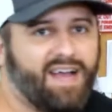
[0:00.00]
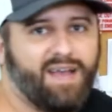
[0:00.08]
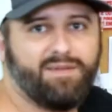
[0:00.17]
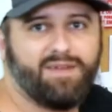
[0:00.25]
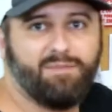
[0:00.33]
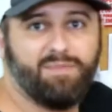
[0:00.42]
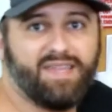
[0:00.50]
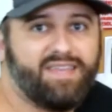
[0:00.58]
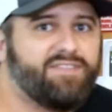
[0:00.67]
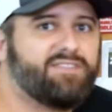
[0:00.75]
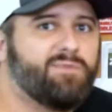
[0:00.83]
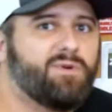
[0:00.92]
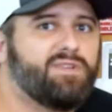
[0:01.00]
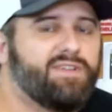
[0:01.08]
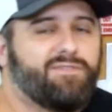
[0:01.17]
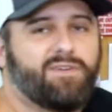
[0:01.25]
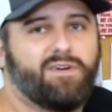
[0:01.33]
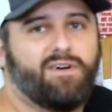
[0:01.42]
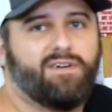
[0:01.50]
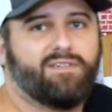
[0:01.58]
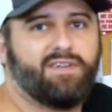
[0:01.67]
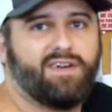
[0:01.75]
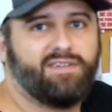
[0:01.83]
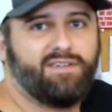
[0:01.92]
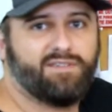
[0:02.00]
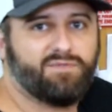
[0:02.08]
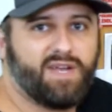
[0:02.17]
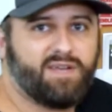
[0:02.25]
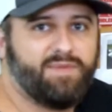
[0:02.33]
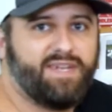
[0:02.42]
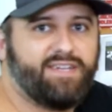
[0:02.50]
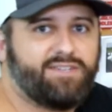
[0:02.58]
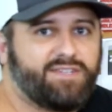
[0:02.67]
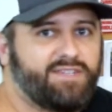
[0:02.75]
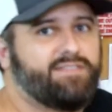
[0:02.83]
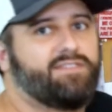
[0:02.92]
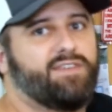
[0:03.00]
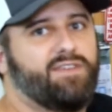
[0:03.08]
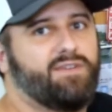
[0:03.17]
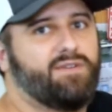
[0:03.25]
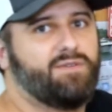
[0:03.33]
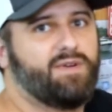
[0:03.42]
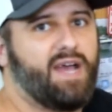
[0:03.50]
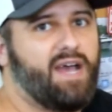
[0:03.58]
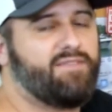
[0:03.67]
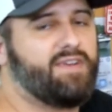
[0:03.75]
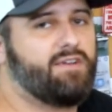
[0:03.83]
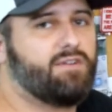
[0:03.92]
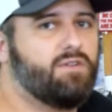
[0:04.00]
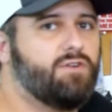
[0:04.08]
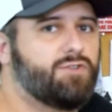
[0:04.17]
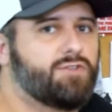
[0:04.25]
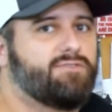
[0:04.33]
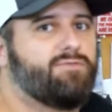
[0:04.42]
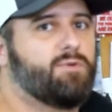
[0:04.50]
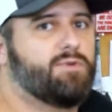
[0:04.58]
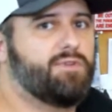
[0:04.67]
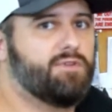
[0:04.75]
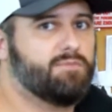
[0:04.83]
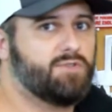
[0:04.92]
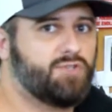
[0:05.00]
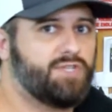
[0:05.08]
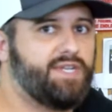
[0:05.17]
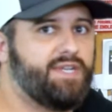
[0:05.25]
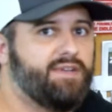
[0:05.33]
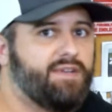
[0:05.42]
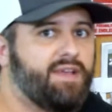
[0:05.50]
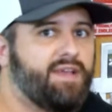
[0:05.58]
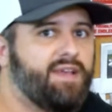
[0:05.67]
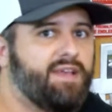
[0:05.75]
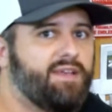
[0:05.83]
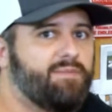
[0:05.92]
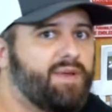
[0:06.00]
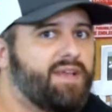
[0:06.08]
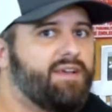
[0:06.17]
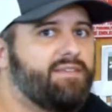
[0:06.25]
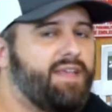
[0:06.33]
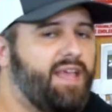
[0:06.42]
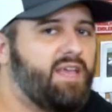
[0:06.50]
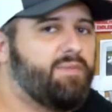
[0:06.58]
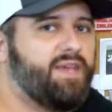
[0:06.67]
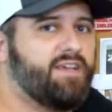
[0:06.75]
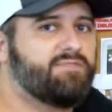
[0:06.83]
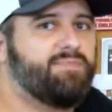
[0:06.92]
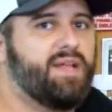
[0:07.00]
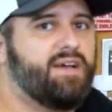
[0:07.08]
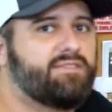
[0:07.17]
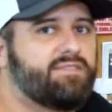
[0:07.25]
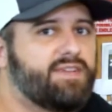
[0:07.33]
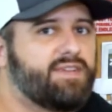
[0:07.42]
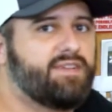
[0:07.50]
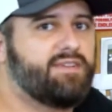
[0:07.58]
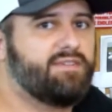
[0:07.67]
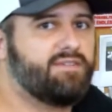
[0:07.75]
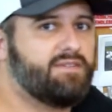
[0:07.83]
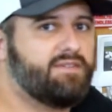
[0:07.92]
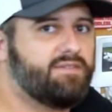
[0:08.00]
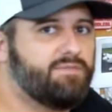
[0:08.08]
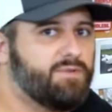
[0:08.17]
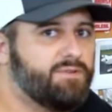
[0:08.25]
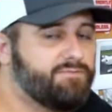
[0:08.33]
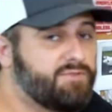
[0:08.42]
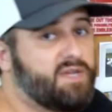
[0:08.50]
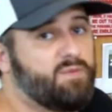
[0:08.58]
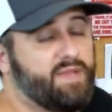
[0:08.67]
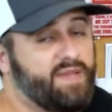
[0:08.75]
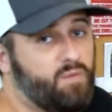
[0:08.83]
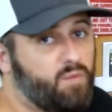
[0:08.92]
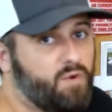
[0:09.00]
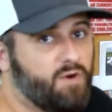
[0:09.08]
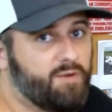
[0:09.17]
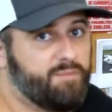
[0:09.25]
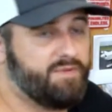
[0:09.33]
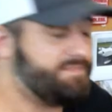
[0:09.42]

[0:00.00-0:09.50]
I believe it's more difficult. I know the recommendation is that you have an enclosure for your machine because ABS plastic will frequently warp.